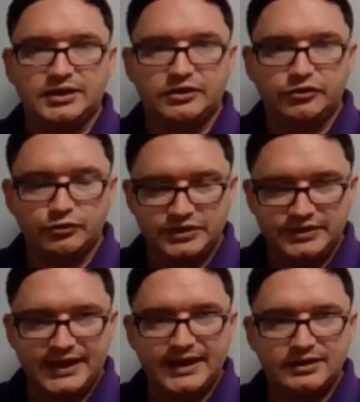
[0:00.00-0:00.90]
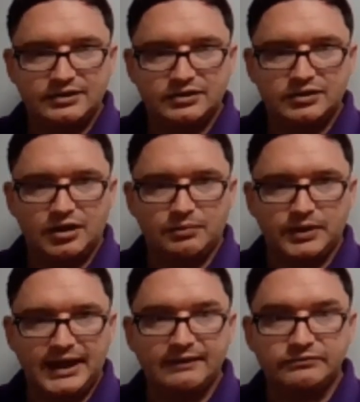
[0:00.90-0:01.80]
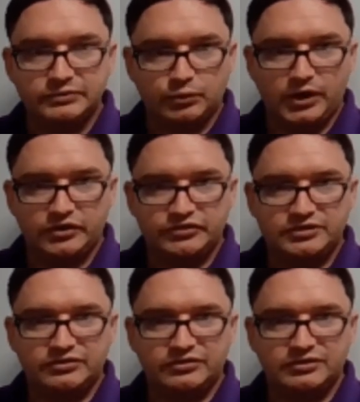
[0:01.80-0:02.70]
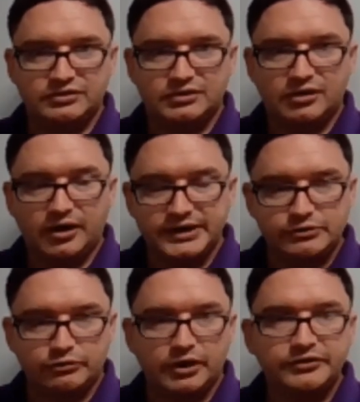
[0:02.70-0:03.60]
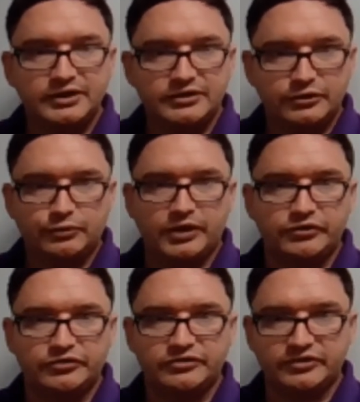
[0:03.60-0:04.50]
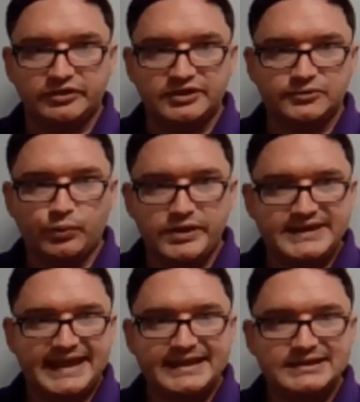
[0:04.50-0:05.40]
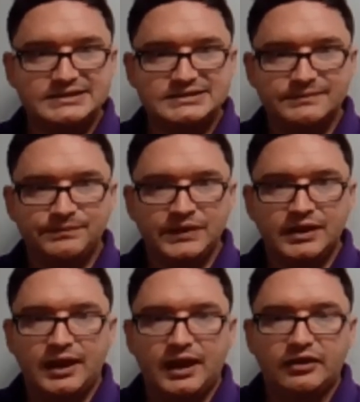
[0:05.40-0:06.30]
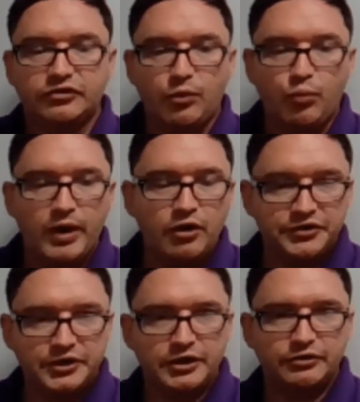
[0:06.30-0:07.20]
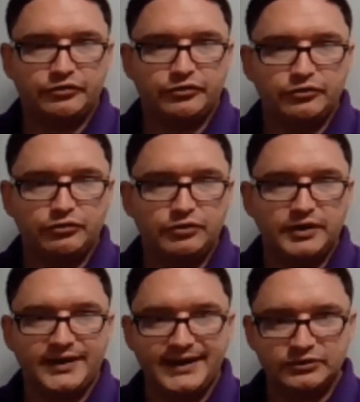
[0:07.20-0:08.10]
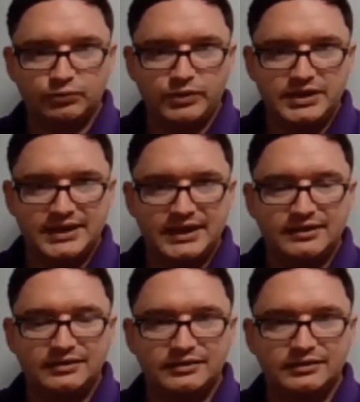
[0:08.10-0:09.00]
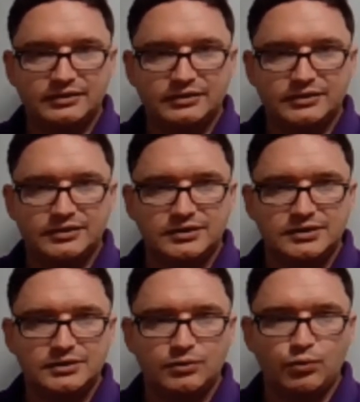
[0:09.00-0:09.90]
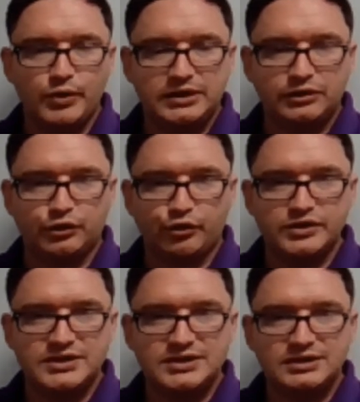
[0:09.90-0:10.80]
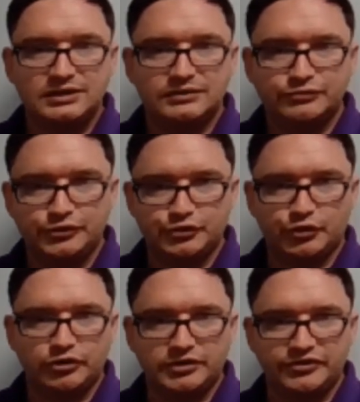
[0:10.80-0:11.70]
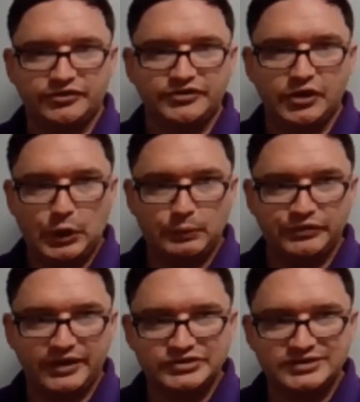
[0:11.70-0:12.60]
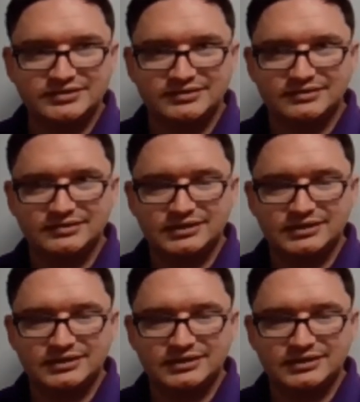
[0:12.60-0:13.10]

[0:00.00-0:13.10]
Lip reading: In doing that, I'm going to have some questions. I need to write down those questions this weekend. So when I go to next weekend, the week 3 tutorial assisted help session,